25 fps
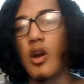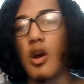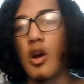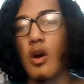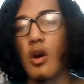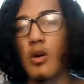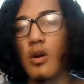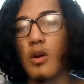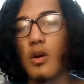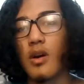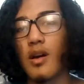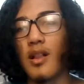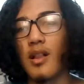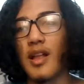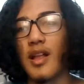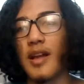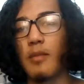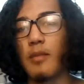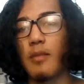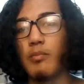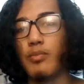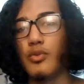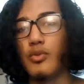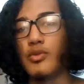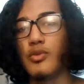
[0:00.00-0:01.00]
like
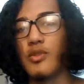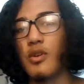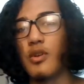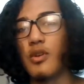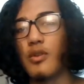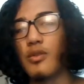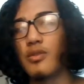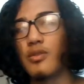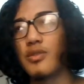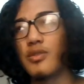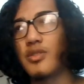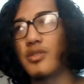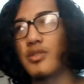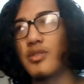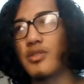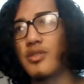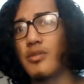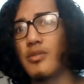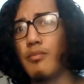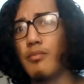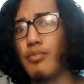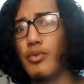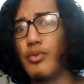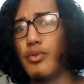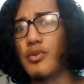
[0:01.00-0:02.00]
Buso
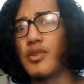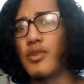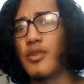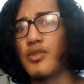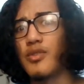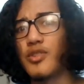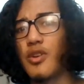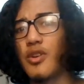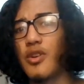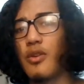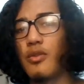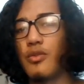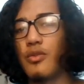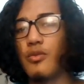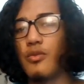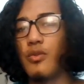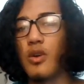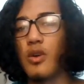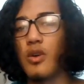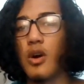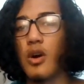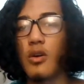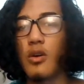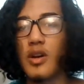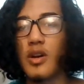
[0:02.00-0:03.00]
Shoku
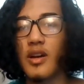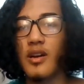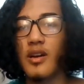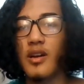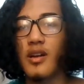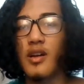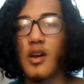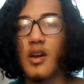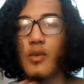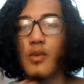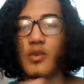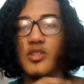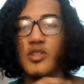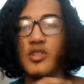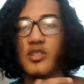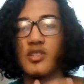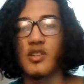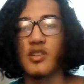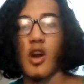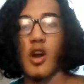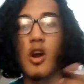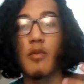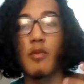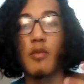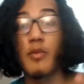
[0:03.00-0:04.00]
Koka, which is
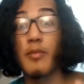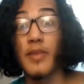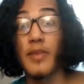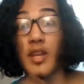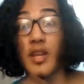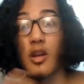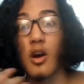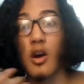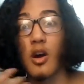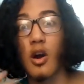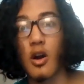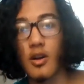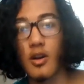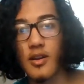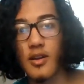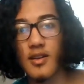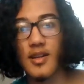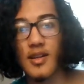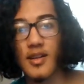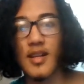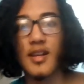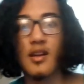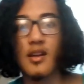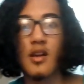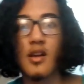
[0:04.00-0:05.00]
armament
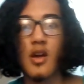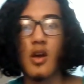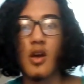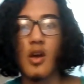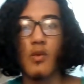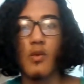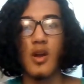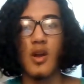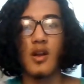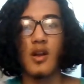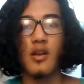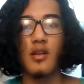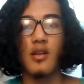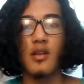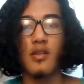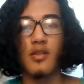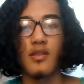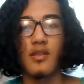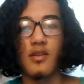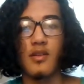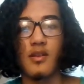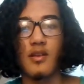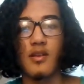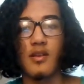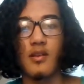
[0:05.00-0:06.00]
hardening, where
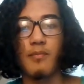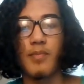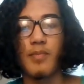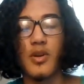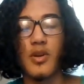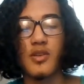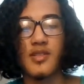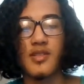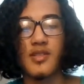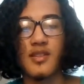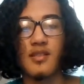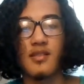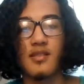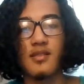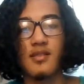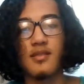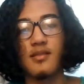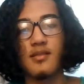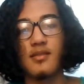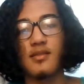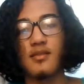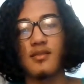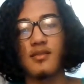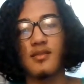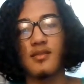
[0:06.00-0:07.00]
the
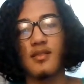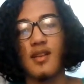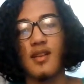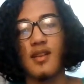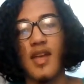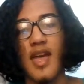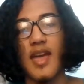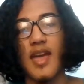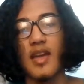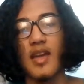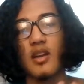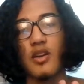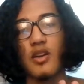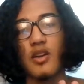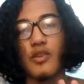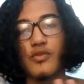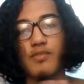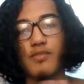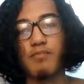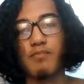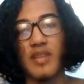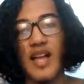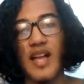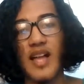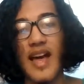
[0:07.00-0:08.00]
person's hand goes
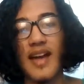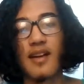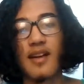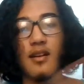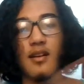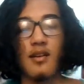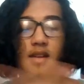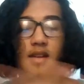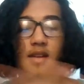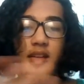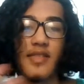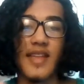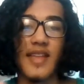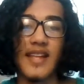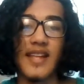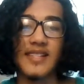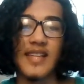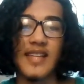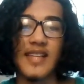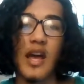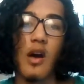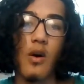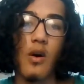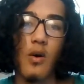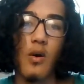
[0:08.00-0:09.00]
black, and that's
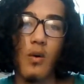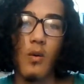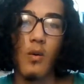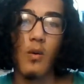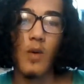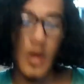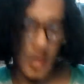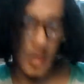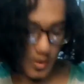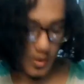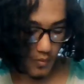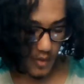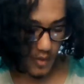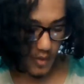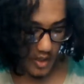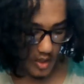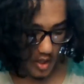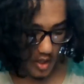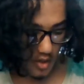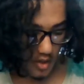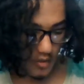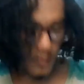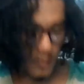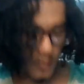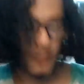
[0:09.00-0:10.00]
how we
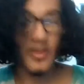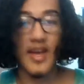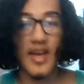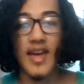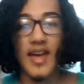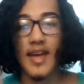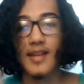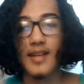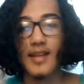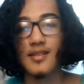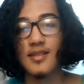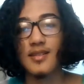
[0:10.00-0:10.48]
know that